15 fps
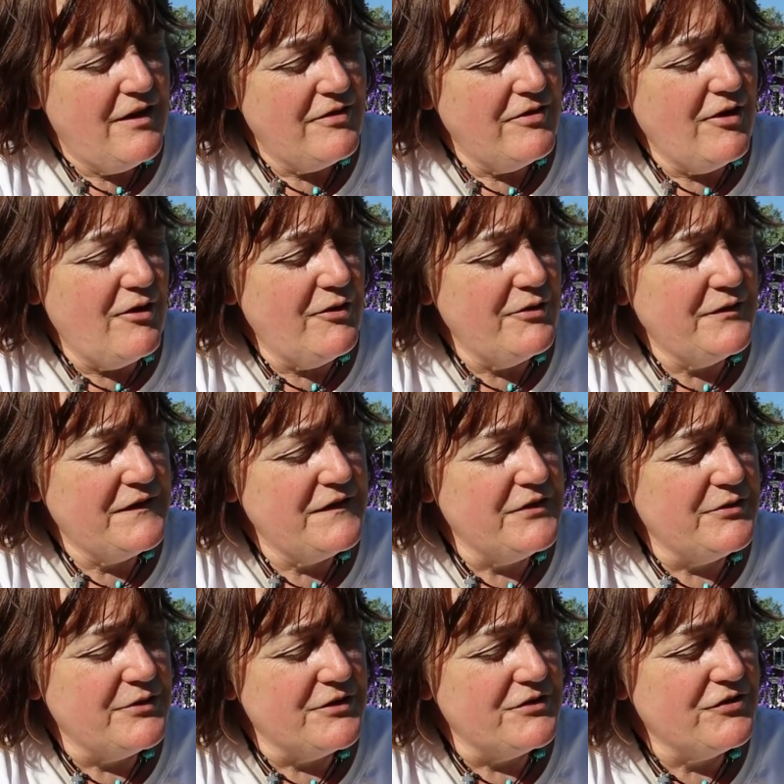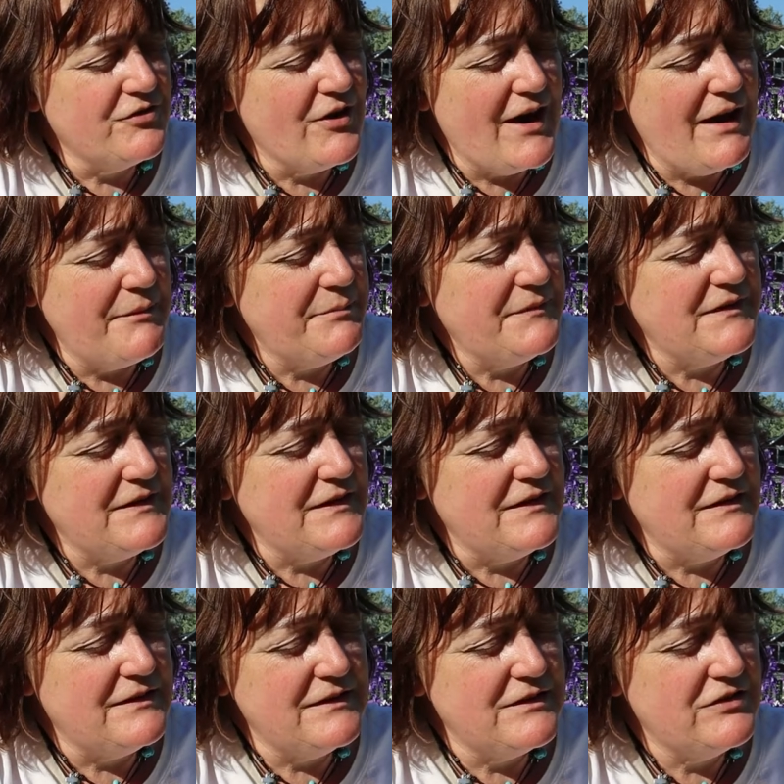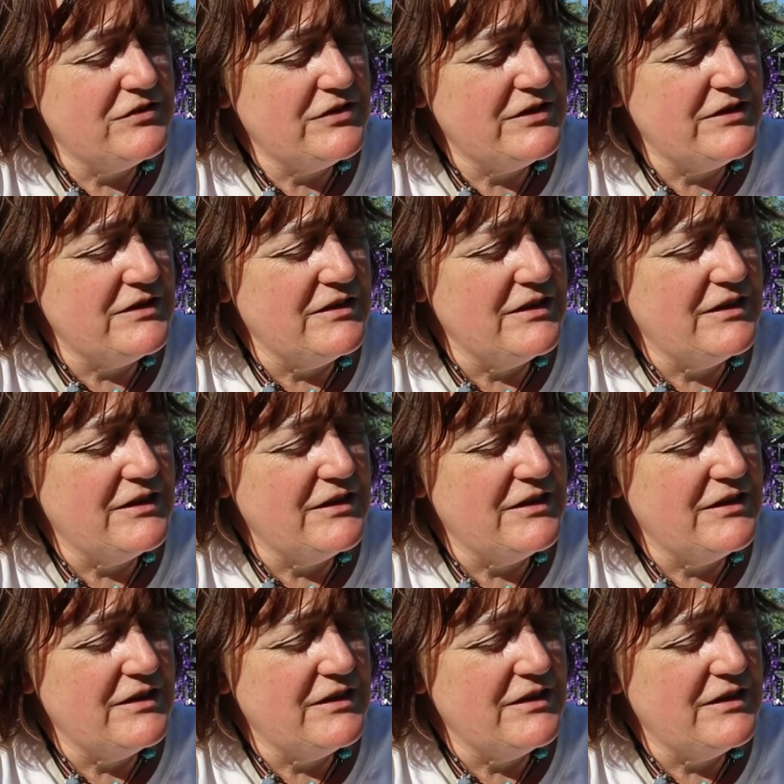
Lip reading: those who are trapped in addiction,